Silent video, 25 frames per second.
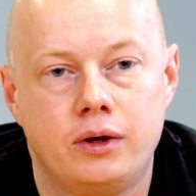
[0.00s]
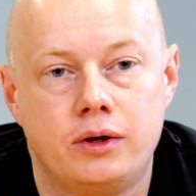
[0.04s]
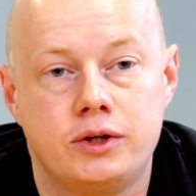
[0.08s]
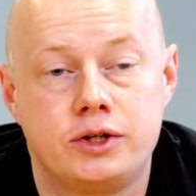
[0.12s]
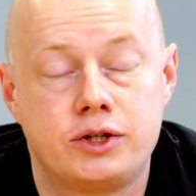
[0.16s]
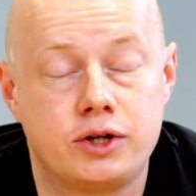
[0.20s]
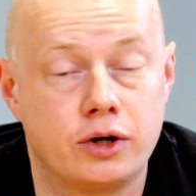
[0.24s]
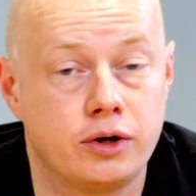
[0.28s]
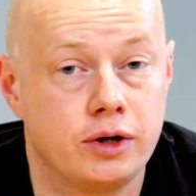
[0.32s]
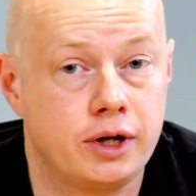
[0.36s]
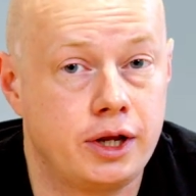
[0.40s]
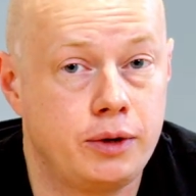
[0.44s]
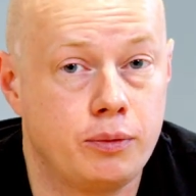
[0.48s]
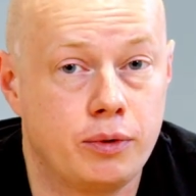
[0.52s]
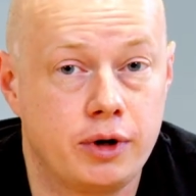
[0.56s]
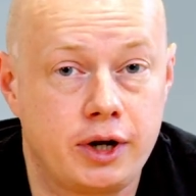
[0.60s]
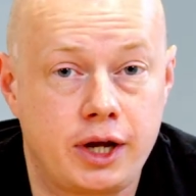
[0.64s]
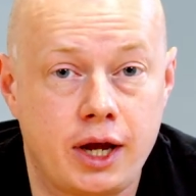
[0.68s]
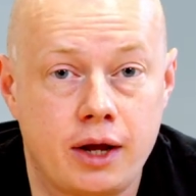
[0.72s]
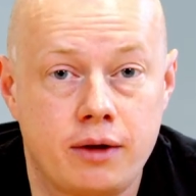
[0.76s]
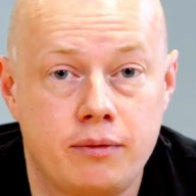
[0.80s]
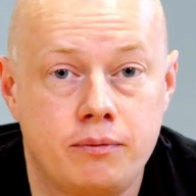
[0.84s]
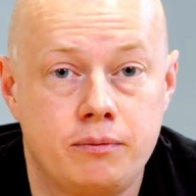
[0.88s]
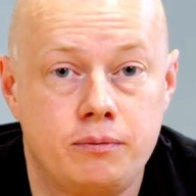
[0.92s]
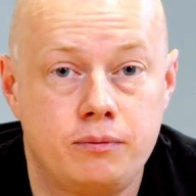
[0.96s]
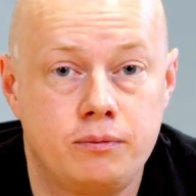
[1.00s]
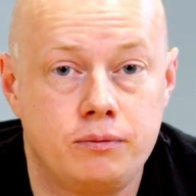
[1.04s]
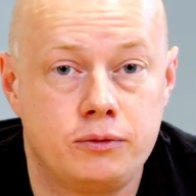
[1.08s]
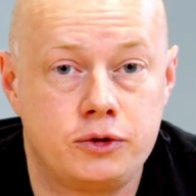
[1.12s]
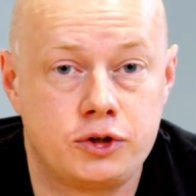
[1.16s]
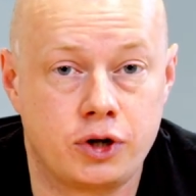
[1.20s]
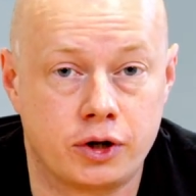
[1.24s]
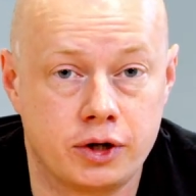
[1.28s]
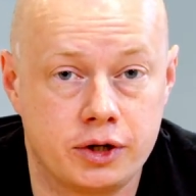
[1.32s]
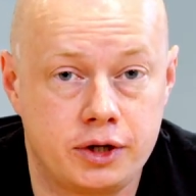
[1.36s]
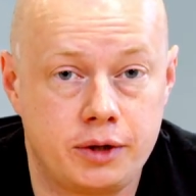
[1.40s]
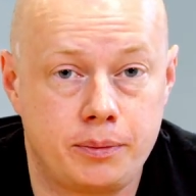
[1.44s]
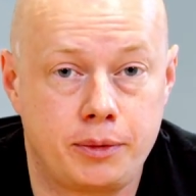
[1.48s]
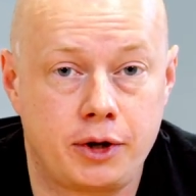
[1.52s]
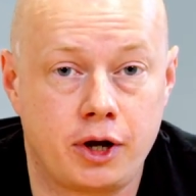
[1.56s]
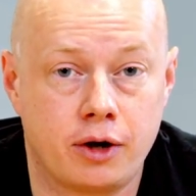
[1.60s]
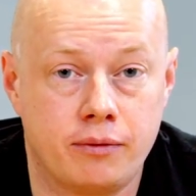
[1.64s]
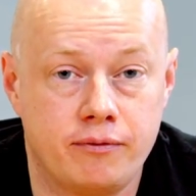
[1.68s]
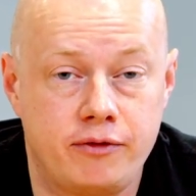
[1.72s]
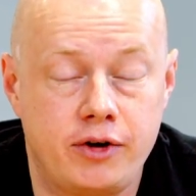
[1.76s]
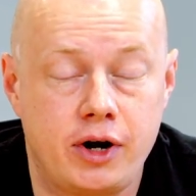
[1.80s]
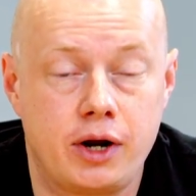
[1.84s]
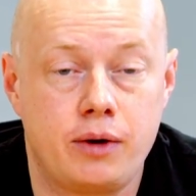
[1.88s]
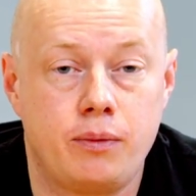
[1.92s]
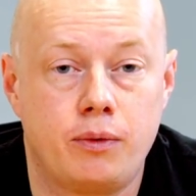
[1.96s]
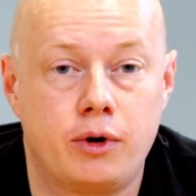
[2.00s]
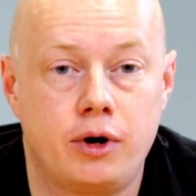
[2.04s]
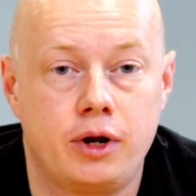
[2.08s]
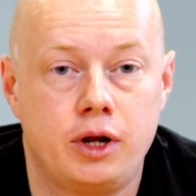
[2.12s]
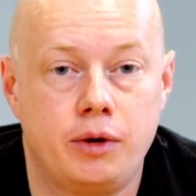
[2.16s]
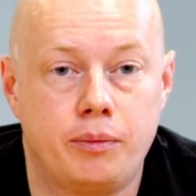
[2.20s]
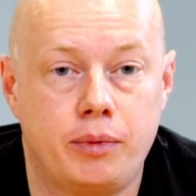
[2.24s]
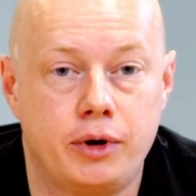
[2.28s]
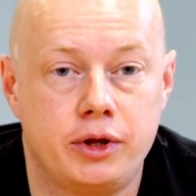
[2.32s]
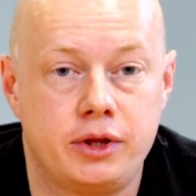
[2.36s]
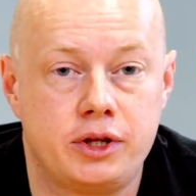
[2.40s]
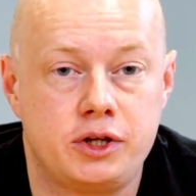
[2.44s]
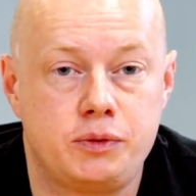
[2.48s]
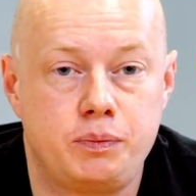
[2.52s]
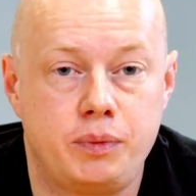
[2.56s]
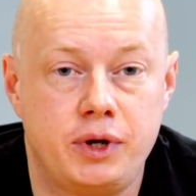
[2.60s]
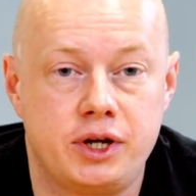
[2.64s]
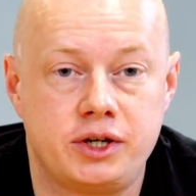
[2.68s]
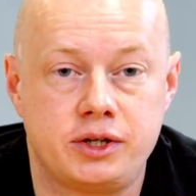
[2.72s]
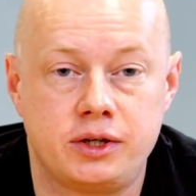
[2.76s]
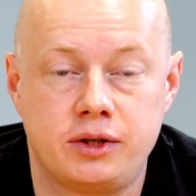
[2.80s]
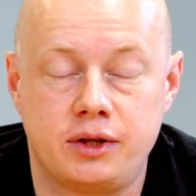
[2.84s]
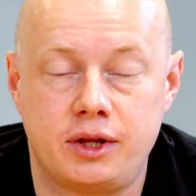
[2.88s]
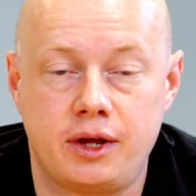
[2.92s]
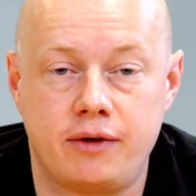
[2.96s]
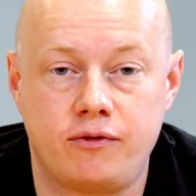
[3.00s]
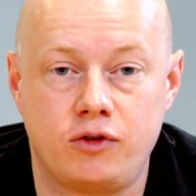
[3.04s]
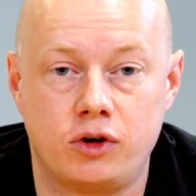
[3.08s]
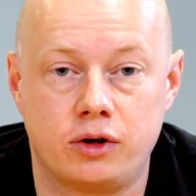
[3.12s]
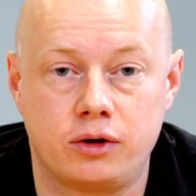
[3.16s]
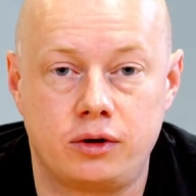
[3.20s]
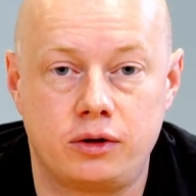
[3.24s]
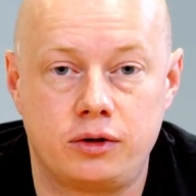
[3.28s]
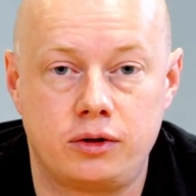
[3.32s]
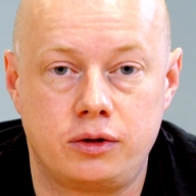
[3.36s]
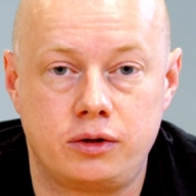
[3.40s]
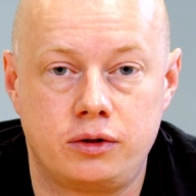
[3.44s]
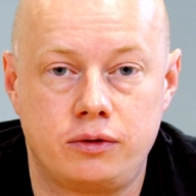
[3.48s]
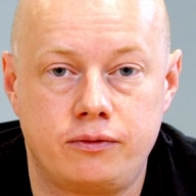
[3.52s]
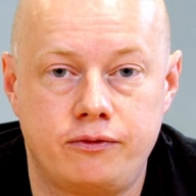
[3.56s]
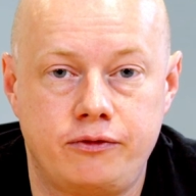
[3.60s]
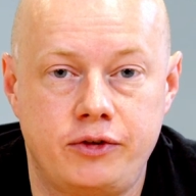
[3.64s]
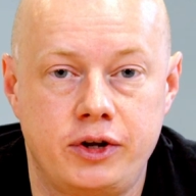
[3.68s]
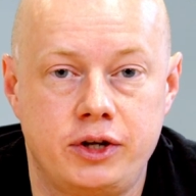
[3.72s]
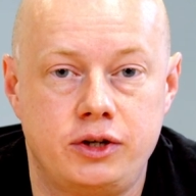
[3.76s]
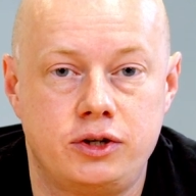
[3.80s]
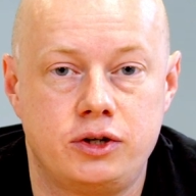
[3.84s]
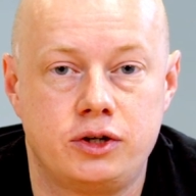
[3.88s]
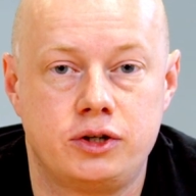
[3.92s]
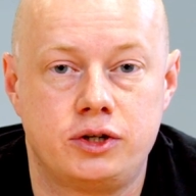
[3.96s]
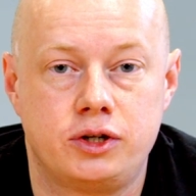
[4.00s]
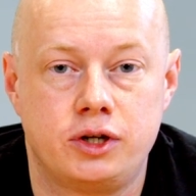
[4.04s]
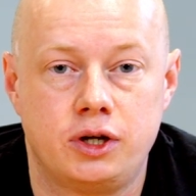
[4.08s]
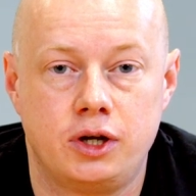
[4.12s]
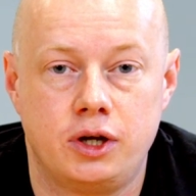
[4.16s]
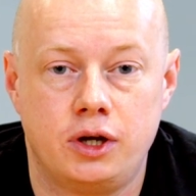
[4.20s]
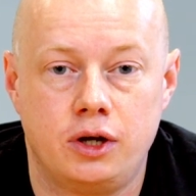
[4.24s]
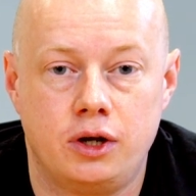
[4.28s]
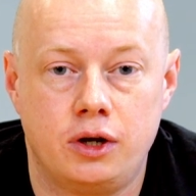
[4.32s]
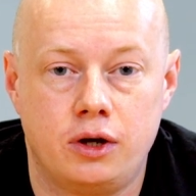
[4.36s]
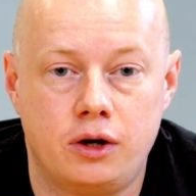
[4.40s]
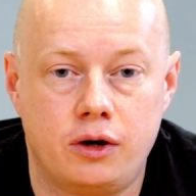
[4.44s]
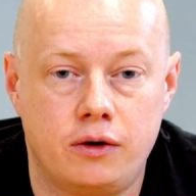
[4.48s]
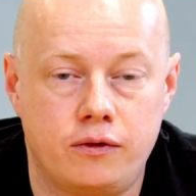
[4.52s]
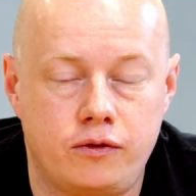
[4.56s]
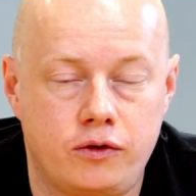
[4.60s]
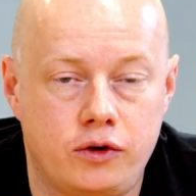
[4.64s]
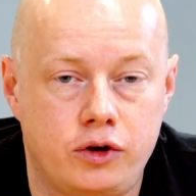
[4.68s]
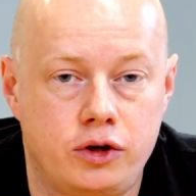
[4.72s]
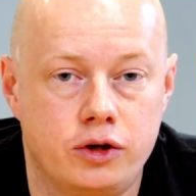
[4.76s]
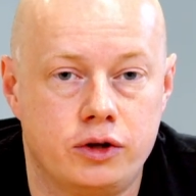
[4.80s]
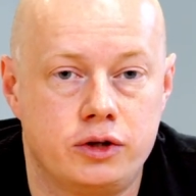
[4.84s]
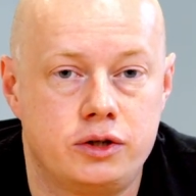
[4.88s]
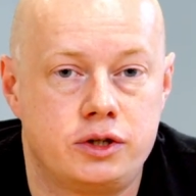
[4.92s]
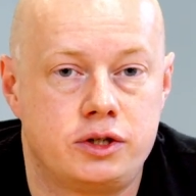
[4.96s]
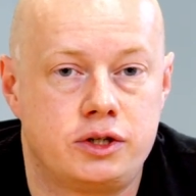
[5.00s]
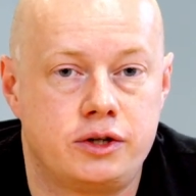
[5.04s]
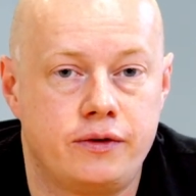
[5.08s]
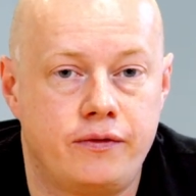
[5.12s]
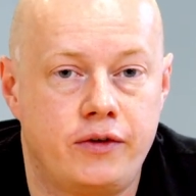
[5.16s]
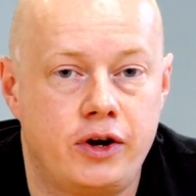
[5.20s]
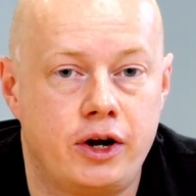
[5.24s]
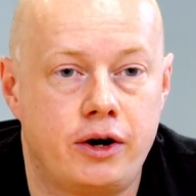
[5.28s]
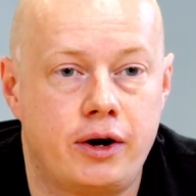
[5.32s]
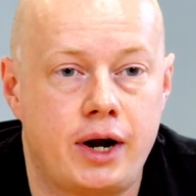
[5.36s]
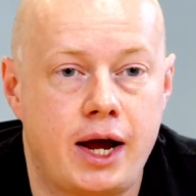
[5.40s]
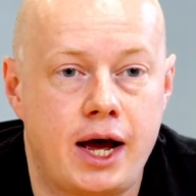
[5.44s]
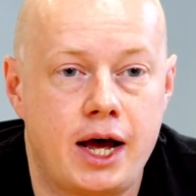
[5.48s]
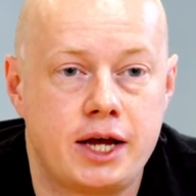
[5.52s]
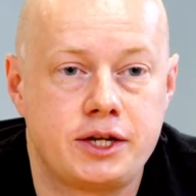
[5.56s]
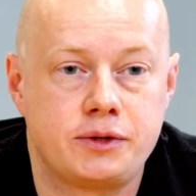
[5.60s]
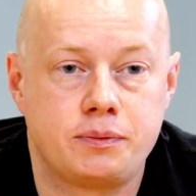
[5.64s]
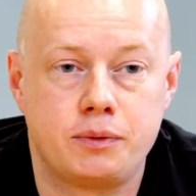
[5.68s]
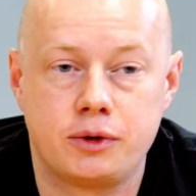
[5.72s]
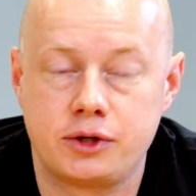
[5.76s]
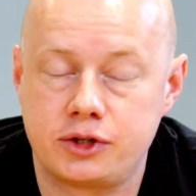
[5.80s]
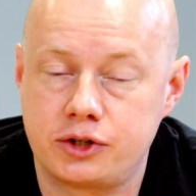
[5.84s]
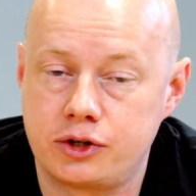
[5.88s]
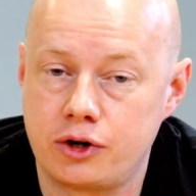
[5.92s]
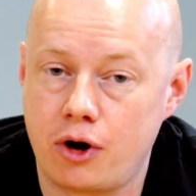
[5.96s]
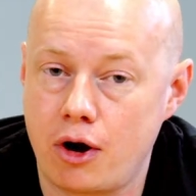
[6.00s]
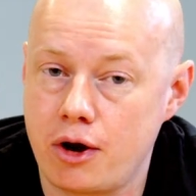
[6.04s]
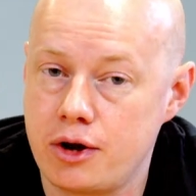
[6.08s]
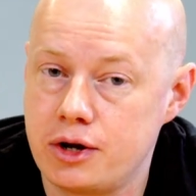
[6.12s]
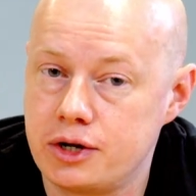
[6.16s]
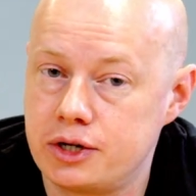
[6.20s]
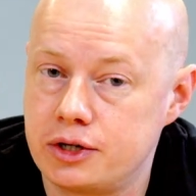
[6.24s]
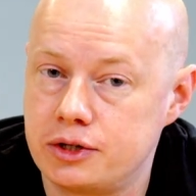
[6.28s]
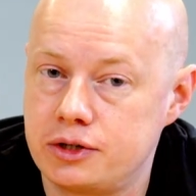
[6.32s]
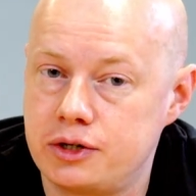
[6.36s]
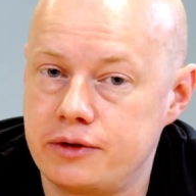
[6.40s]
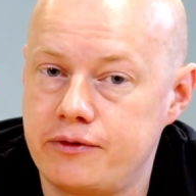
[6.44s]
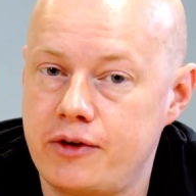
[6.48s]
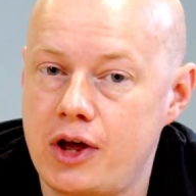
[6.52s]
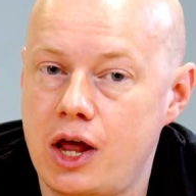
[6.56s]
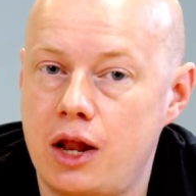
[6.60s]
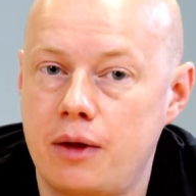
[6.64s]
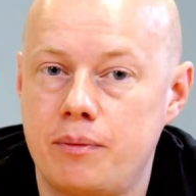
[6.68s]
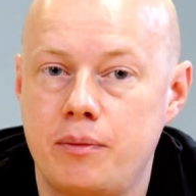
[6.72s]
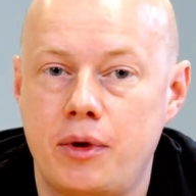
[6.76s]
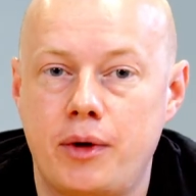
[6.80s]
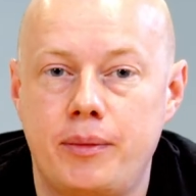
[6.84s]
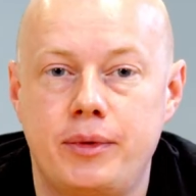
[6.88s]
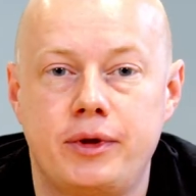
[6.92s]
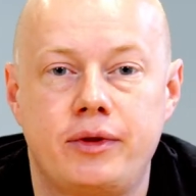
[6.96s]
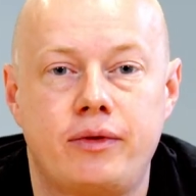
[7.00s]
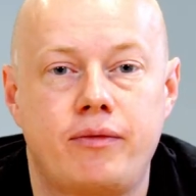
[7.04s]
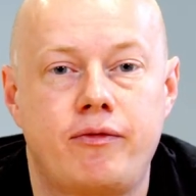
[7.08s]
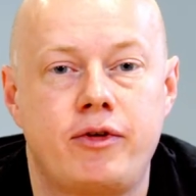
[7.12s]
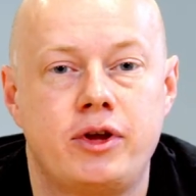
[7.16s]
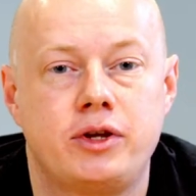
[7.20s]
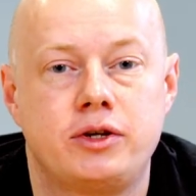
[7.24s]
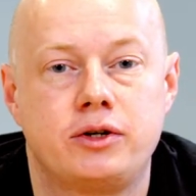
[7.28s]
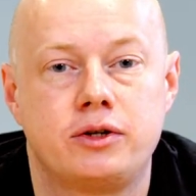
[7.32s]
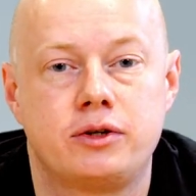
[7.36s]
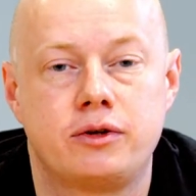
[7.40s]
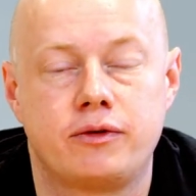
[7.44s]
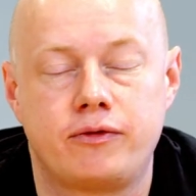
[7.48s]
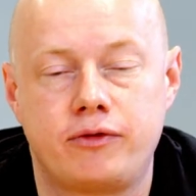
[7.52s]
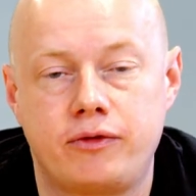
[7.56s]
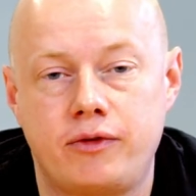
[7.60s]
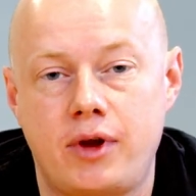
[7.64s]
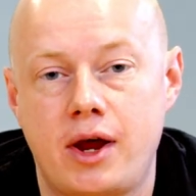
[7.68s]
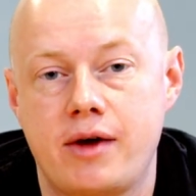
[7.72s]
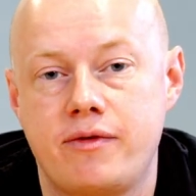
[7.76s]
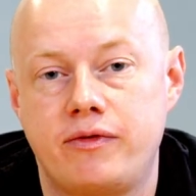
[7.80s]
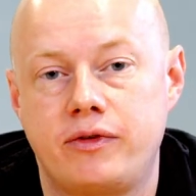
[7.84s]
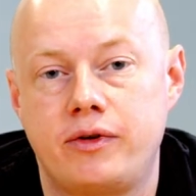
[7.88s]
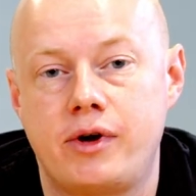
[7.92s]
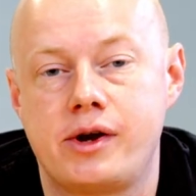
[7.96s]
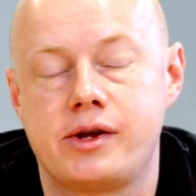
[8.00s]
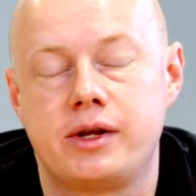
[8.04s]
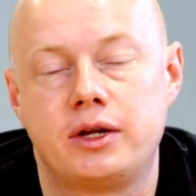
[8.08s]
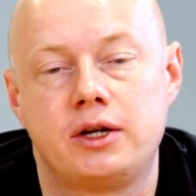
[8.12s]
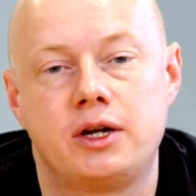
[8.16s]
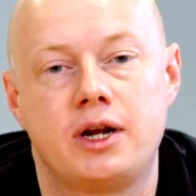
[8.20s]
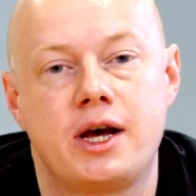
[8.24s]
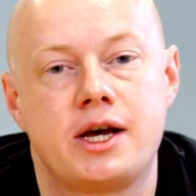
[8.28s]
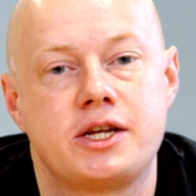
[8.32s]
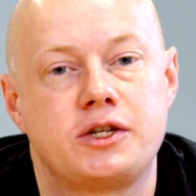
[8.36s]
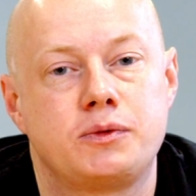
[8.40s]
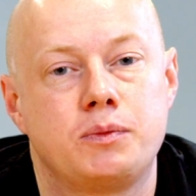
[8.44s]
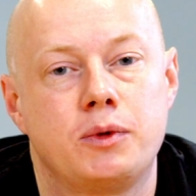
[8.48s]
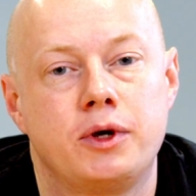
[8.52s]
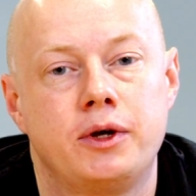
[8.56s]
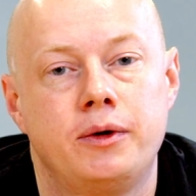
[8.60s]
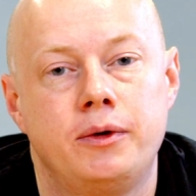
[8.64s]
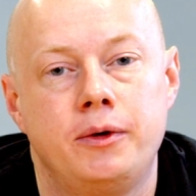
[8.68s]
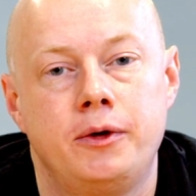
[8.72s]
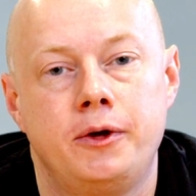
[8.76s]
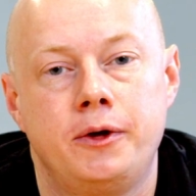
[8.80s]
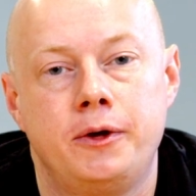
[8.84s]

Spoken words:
Certainly we're starting to become very worried about this patient. They've got features of acute severe asthma, starting to develop maybe features of life-threatening asthma,